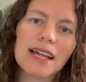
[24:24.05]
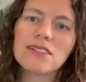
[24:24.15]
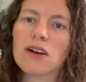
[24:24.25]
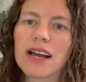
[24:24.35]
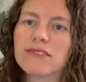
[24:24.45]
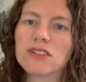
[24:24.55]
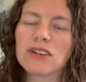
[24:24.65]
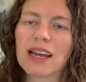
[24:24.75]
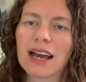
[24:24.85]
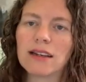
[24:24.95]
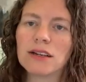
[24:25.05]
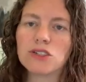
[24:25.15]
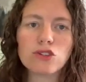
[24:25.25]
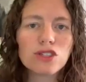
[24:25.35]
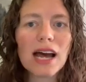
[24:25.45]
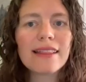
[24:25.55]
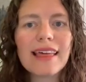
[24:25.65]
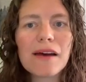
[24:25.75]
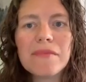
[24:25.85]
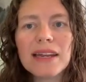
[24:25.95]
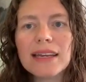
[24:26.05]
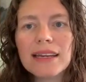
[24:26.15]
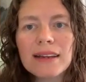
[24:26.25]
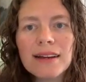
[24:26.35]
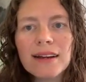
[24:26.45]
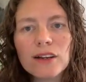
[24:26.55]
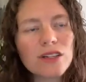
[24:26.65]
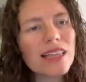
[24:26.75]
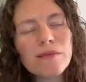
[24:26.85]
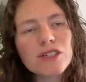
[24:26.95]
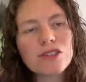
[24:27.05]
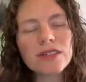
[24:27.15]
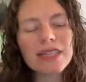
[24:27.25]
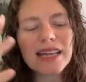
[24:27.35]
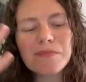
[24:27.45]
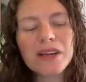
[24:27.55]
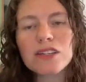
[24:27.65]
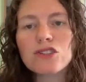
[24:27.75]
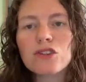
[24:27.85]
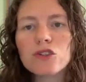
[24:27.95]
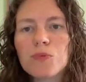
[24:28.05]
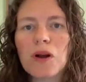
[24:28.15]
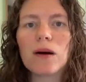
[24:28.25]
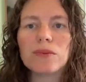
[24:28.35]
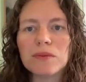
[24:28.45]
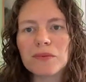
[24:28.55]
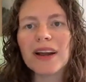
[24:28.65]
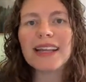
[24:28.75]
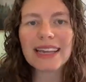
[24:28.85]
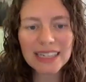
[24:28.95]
That's all I have to look at. So there's not that much, it's not that big a search problem, right?